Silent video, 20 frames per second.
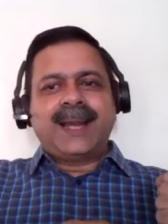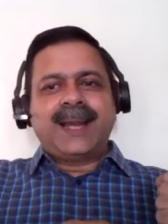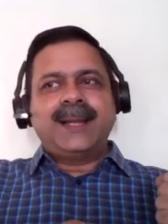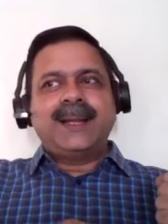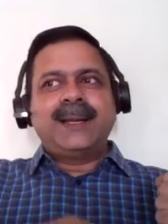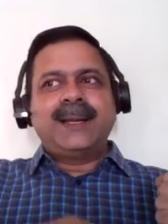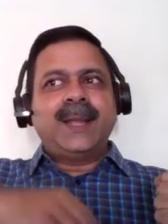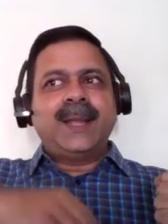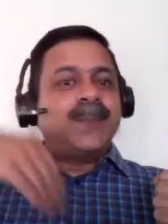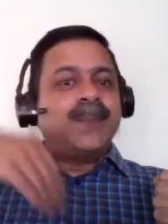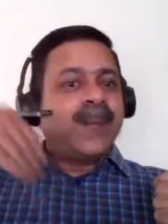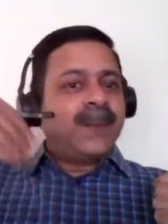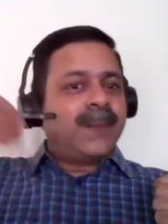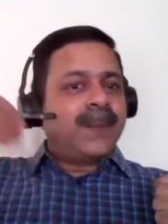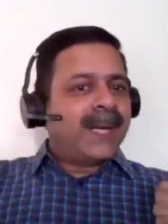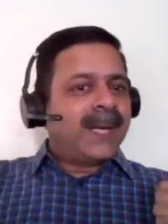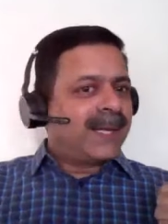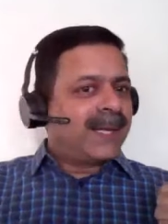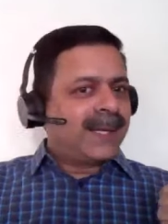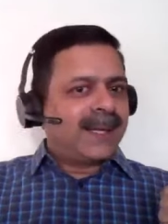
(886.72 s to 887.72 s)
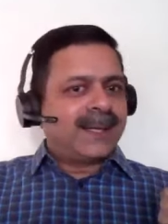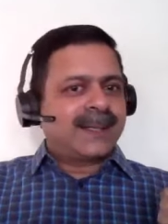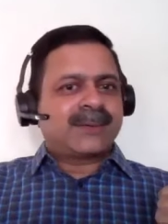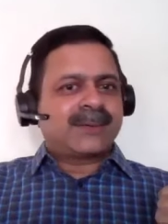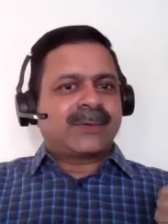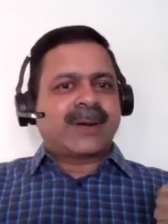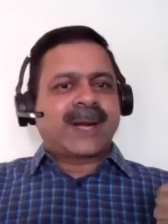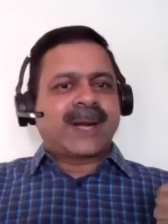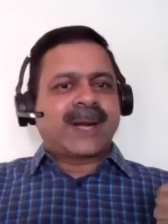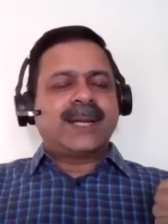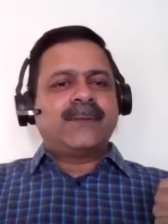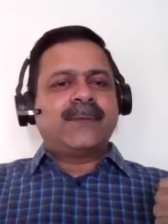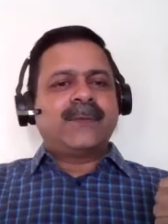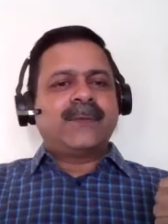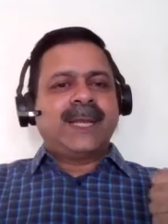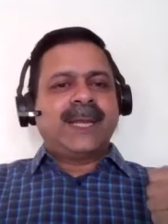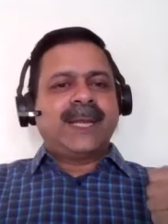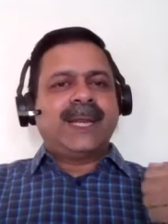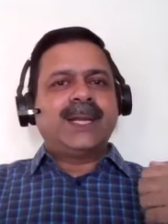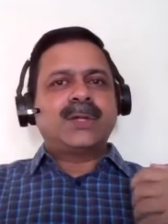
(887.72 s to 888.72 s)
and implementing it right
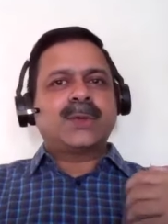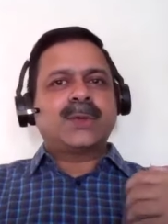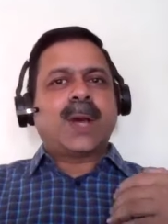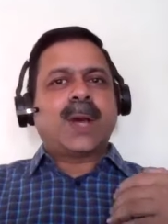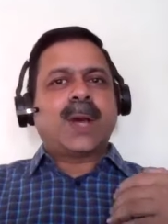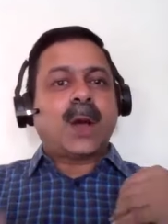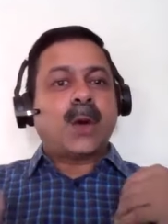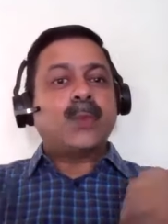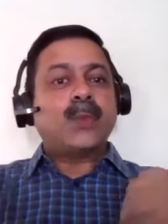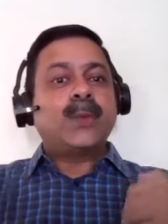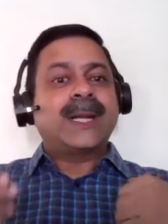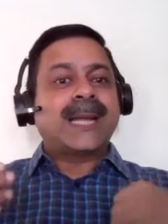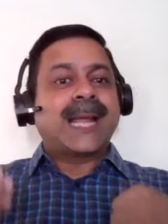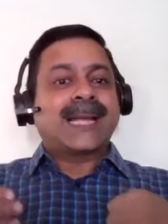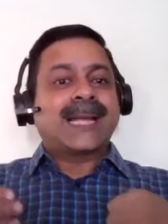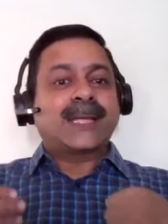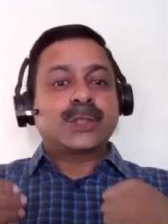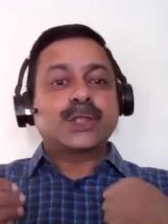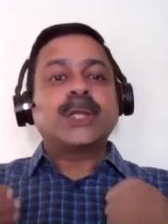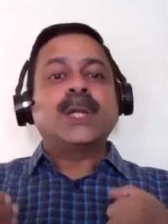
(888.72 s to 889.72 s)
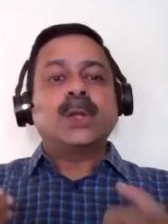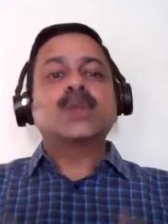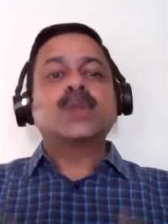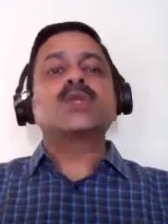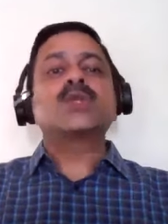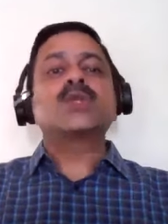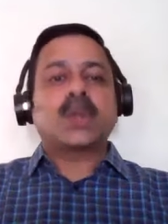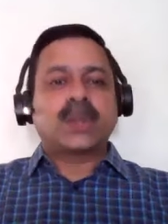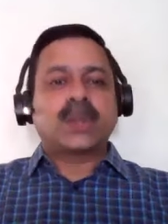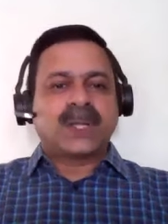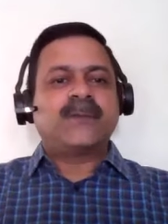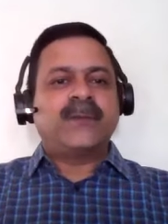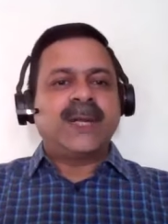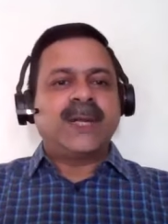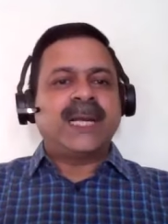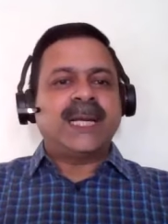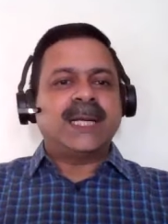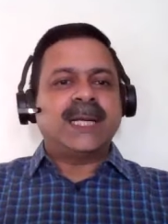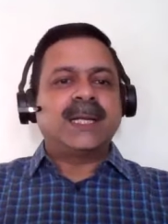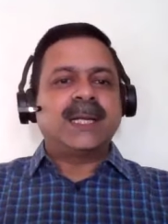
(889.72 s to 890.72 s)
away into how it actually looks on the
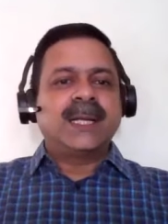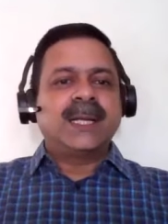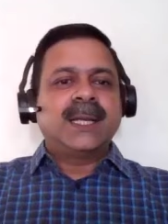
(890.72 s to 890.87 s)
field,